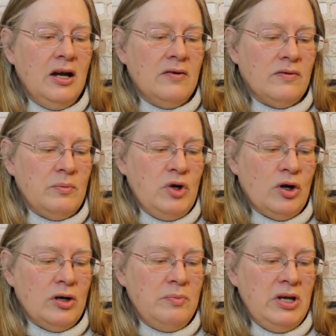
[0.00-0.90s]
from
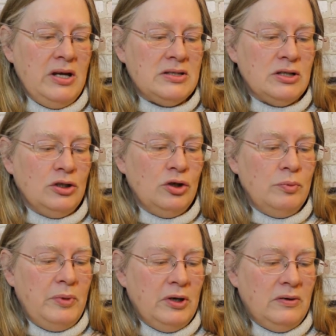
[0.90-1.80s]
Yarn Bee. It's a low
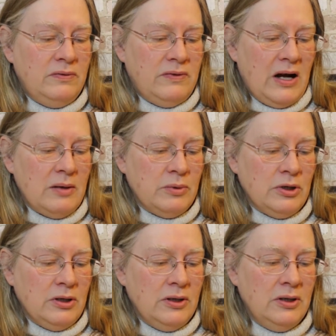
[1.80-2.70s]
pill
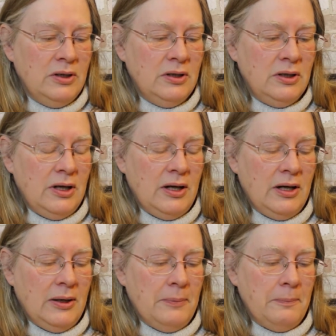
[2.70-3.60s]
fiber,
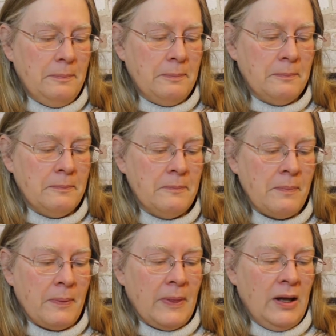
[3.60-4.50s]
and
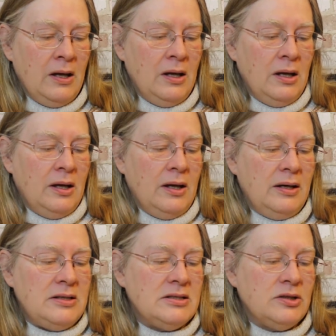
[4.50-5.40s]

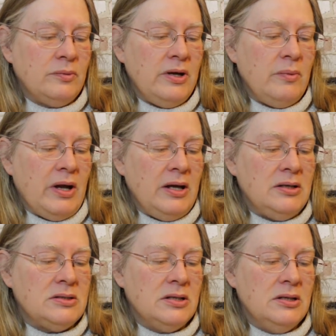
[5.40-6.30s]
it's a
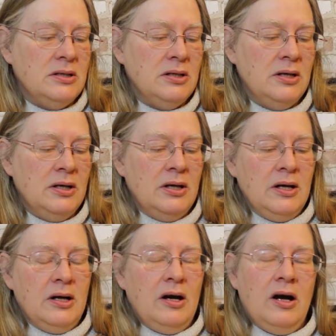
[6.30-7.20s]
3-weight.
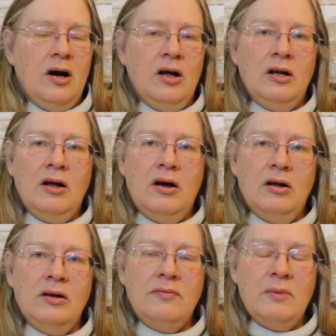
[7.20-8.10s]

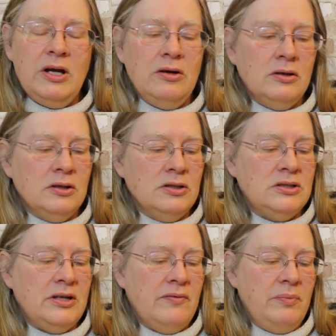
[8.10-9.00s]
All of my
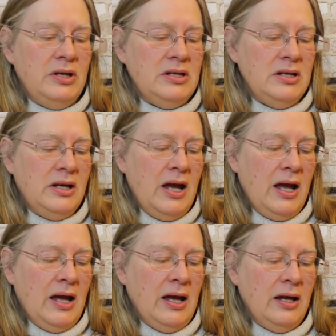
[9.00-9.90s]
yarns have been
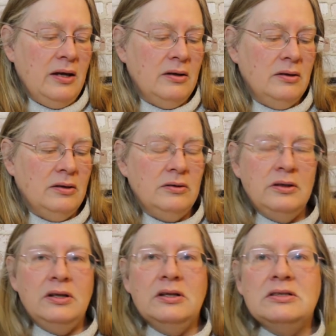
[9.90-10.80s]
DK,
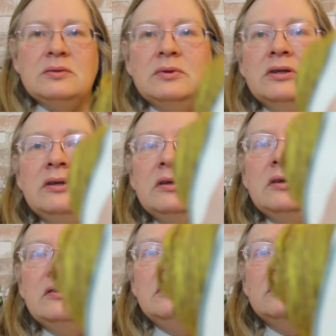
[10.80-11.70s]
including this one.
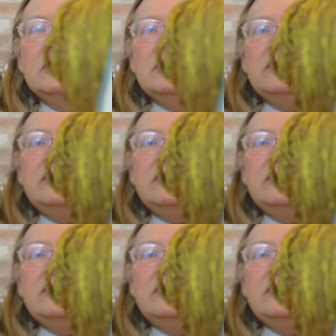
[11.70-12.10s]
I don't know if you